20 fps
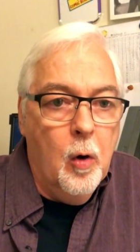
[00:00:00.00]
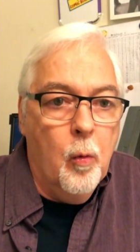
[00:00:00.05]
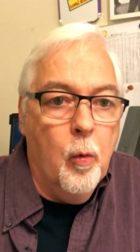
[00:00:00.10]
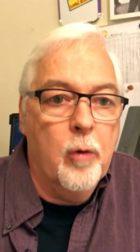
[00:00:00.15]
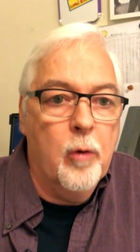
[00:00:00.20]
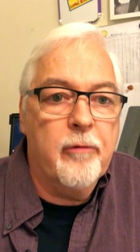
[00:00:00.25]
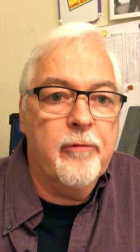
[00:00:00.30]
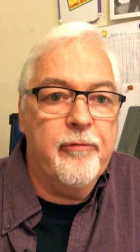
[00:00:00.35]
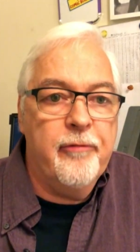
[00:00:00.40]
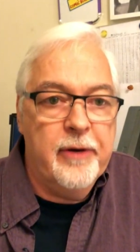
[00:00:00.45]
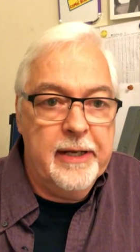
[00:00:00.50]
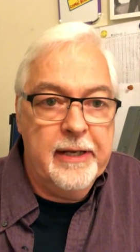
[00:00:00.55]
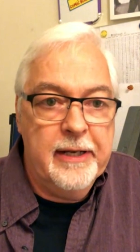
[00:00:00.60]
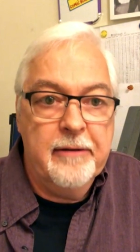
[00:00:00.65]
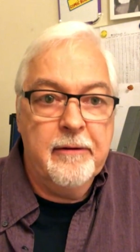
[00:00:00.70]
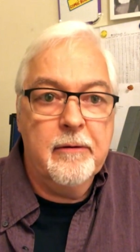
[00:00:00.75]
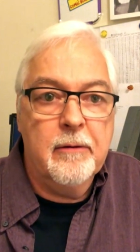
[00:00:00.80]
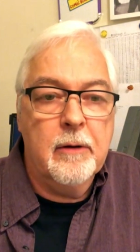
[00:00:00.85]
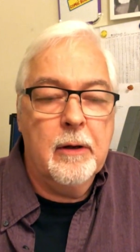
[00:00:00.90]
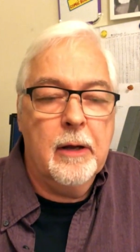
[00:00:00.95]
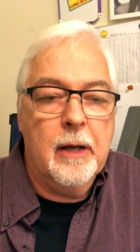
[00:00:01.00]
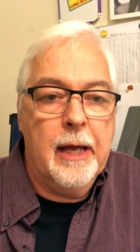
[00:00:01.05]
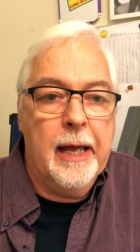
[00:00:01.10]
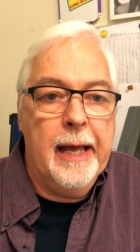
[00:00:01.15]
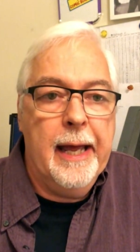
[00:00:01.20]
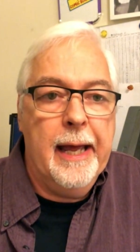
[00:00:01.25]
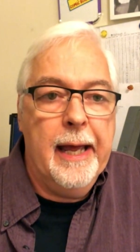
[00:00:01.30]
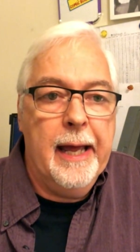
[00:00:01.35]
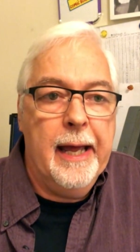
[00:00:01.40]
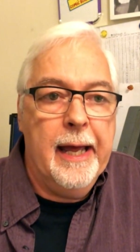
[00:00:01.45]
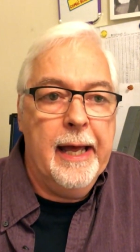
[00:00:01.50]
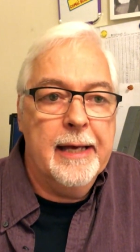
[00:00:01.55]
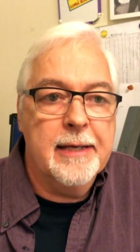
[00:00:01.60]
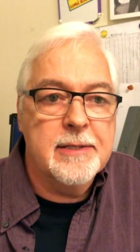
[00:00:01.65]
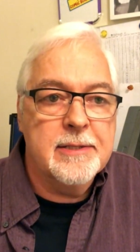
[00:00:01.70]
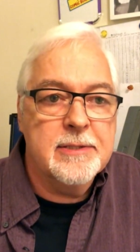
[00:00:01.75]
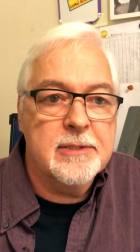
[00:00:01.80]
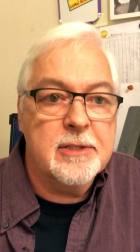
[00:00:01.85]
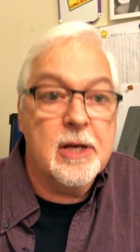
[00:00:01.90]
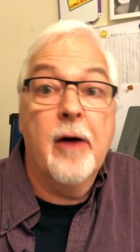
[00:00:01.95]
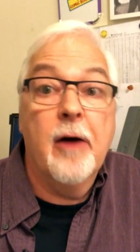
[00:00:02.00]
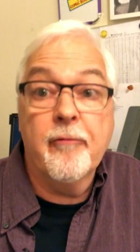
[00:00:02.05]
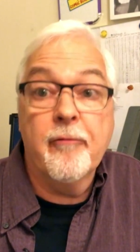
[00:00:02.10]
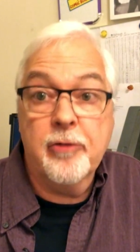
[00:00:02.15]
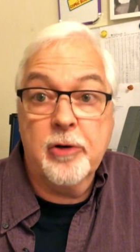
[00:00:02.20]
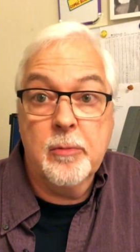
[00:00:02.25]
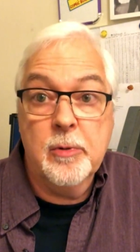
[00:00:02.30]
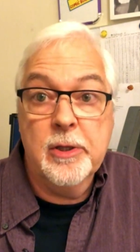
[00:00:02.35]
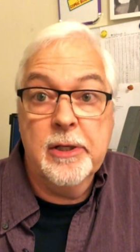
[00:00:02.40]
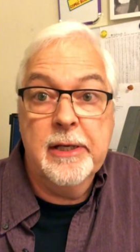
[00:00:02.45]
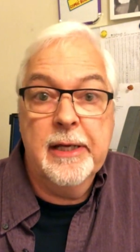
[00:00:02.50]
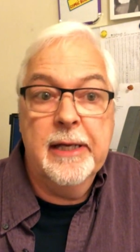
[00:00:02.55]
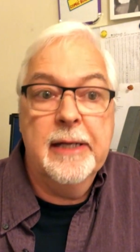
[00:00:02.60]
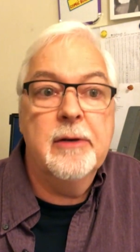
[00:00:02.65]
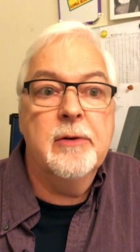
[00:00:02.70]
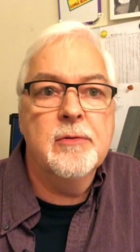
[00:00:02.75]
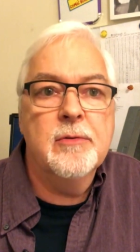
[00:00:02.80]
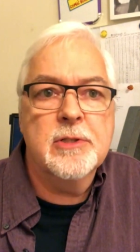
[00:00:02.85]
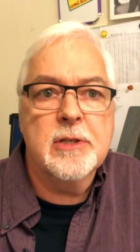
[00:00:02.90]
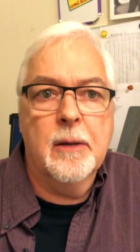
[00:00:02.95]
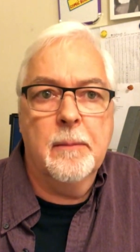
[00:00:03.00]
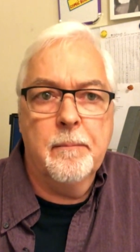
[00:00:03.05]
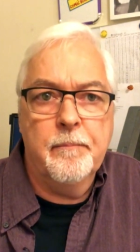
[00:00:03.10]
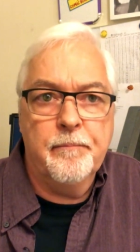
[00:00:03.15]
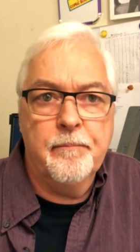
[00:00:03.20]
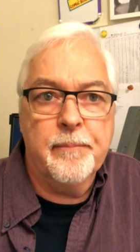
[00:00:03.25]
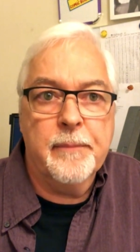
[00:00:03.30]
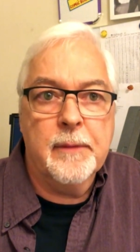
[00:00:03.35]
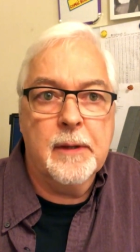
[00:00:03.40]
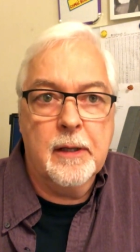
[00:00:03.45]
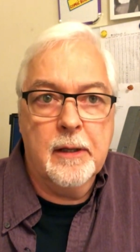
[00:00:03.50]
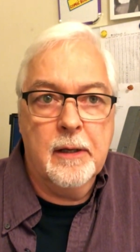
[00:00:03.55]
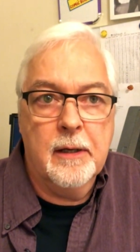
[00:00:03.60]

weren't fitting as comfortably into some